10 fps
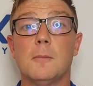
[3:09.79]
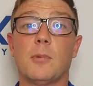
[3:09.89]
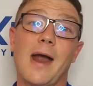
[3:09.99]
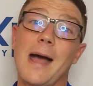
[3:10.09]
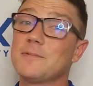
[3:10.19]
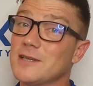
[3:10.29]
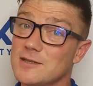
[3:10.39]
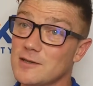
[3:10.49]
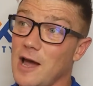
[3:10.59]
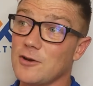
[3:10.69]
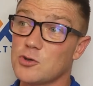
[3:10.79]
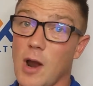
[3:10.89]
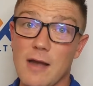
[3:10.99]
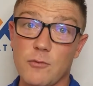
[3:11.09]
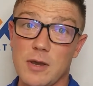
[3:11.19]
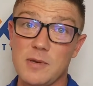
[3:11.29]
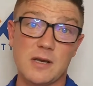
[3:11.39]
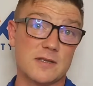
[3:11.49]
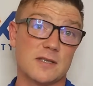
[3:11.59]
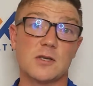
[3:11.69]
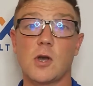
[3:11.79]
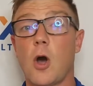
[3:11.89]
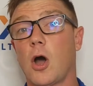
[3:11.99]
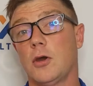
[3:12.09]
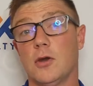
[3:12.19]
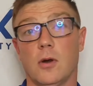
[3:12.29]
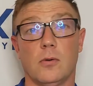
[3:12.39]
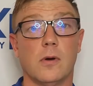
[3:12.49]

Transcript: Perhaps it's not a driveway because it's a condo,